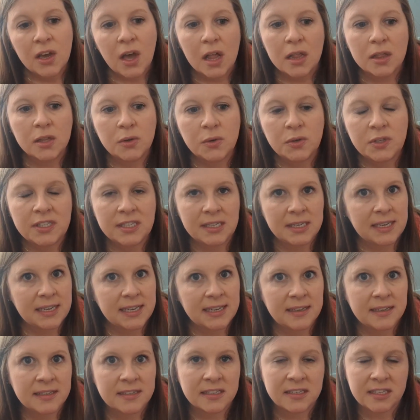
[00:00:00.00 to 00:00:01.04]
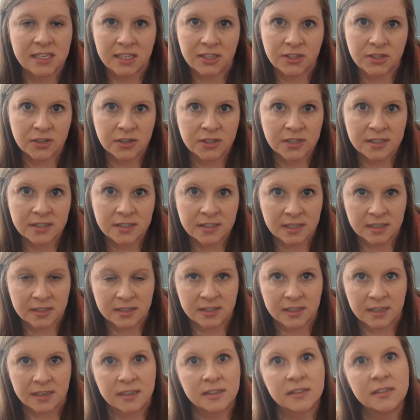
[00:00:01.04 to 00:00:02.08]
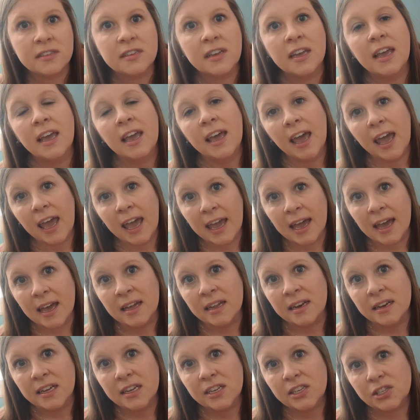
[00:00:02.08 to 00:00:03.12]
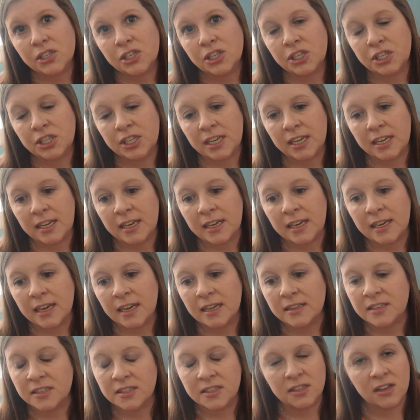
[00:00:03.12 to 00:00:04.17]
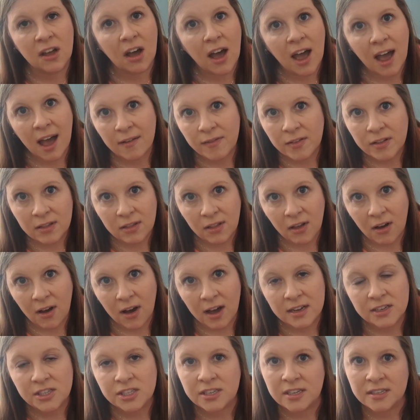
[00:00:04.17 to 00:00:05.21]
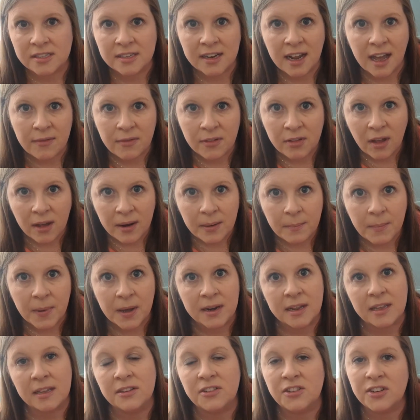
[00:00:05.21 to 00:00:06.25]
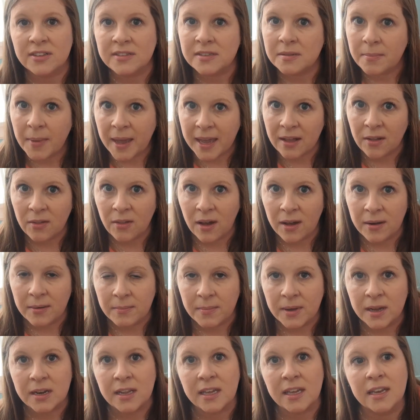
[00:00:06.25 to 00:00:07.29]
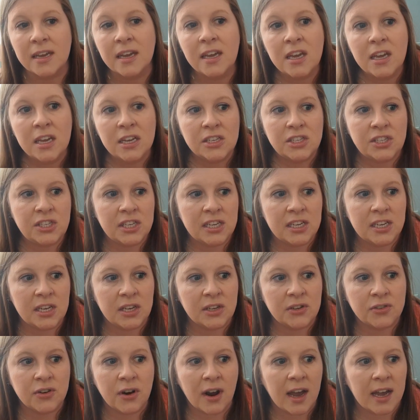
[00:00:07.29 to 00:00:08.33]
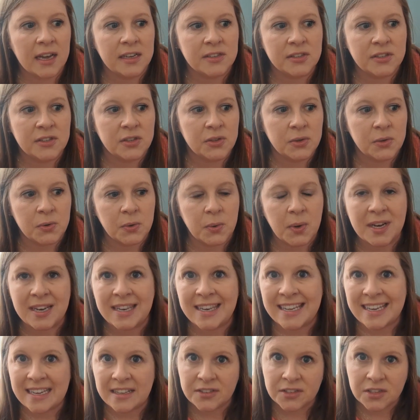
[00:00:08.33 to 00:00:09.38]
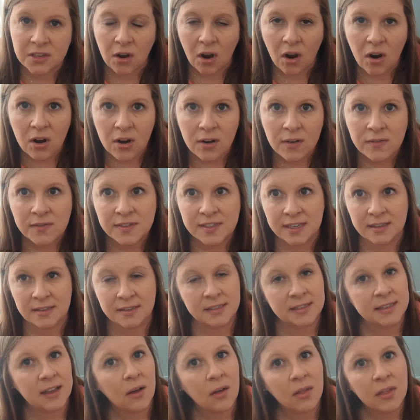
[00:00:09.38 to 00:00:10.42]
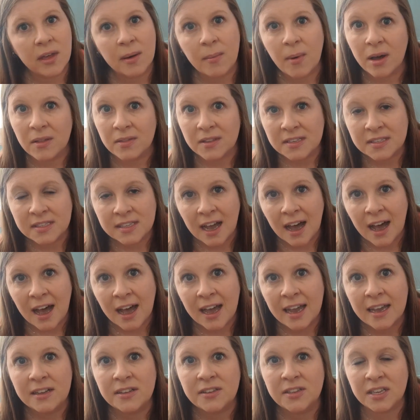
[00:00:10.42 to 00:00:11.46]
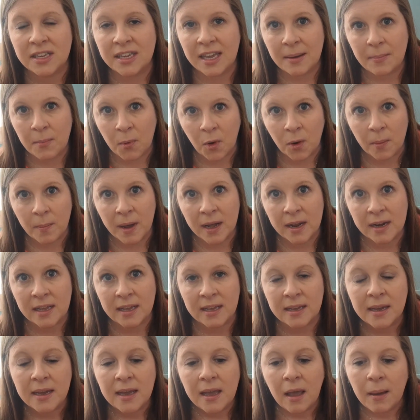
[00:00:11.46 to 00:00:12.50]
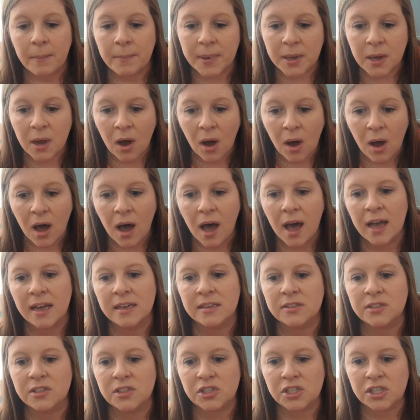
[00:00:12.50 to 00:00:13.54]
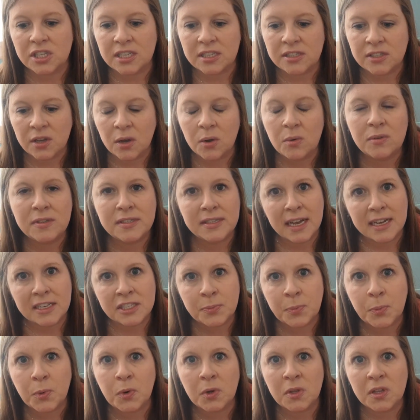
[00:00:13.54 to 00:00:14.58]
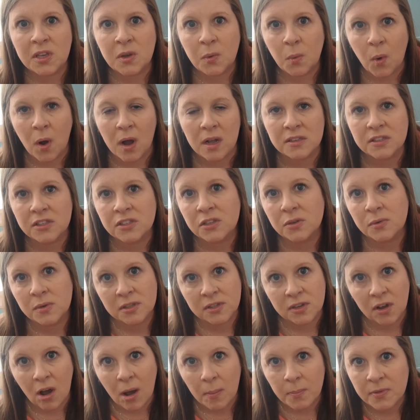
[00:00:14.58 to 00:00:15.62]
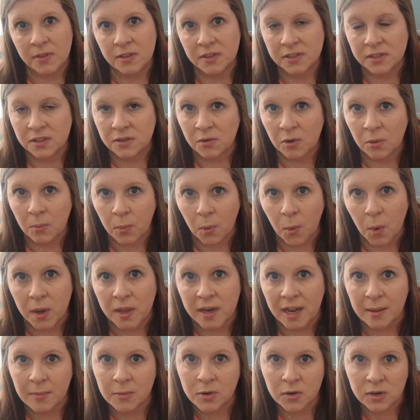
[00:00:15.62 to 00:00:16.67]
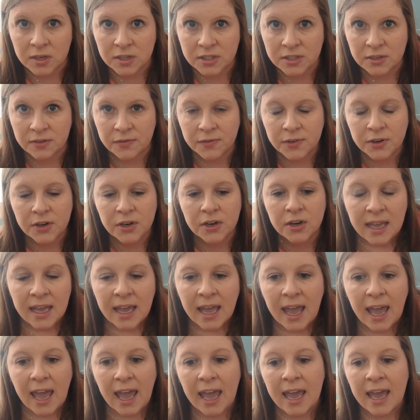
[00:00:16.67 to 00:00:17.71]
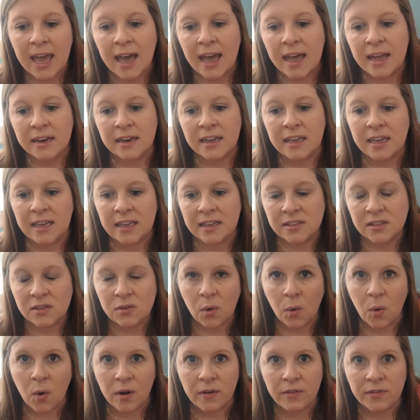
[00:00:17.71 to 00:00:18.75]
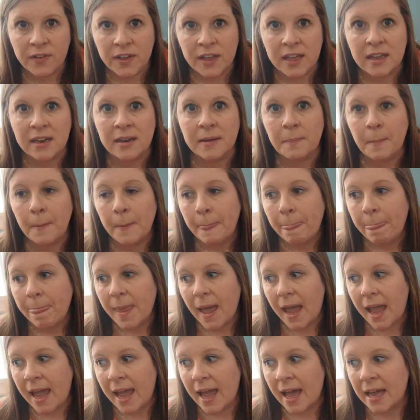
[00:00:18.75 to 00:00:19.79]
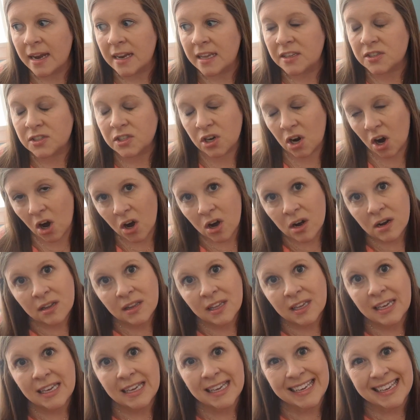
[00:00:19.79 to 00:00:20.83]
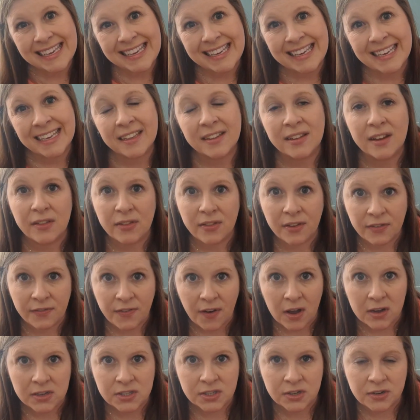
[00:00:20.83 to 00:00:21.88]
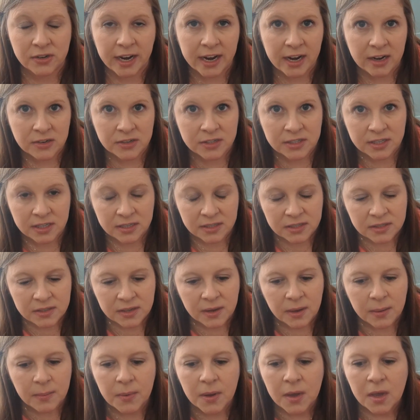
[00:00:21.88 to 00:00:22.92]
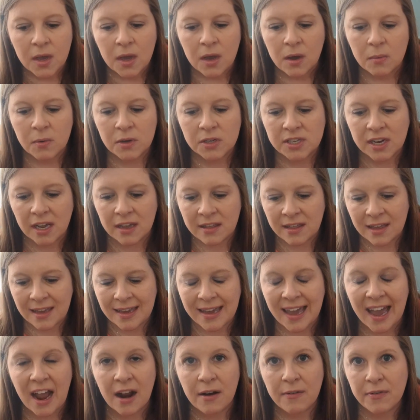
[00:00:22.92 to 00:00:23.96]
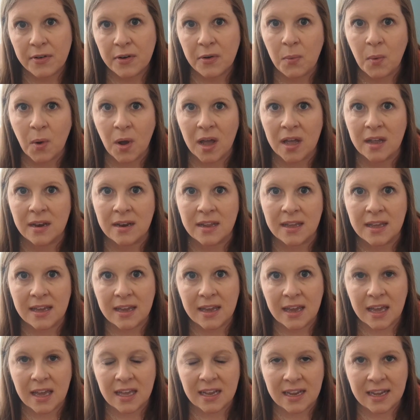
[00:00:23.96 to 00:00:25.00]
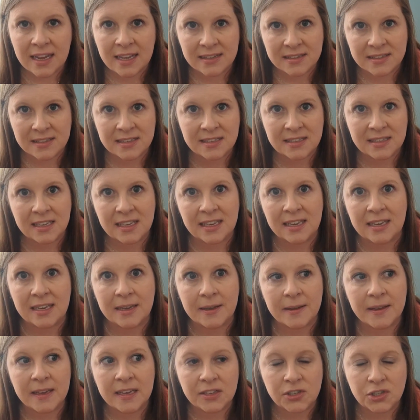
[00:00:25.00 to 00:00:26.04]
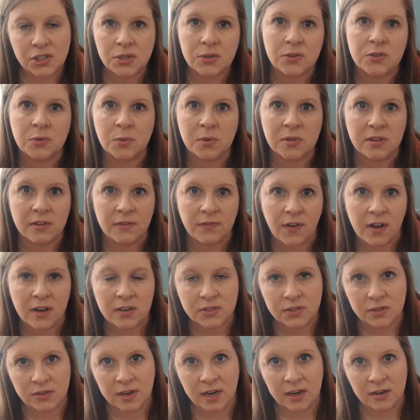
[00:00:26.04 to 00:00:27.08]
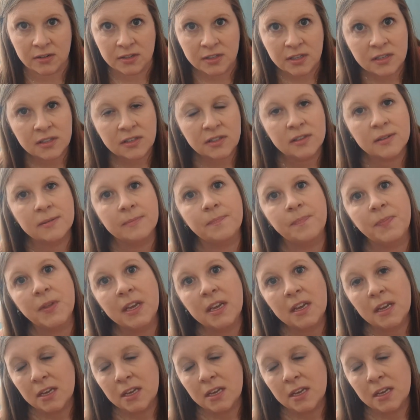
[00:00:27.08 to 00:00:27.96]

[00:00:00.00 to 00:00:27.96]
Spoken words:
Lucy is a teacher's assistant, and she does not have a lot. She doesn't have a lot of money. She doesn't make a lot of money. She tries to knit scarves and sell them on the side to get more money, because she so desperately wants to adopt this little boy named Christopher, and he's an orphan. And he's currently in the foster care system, which I think everyone can see issues with the foster care system.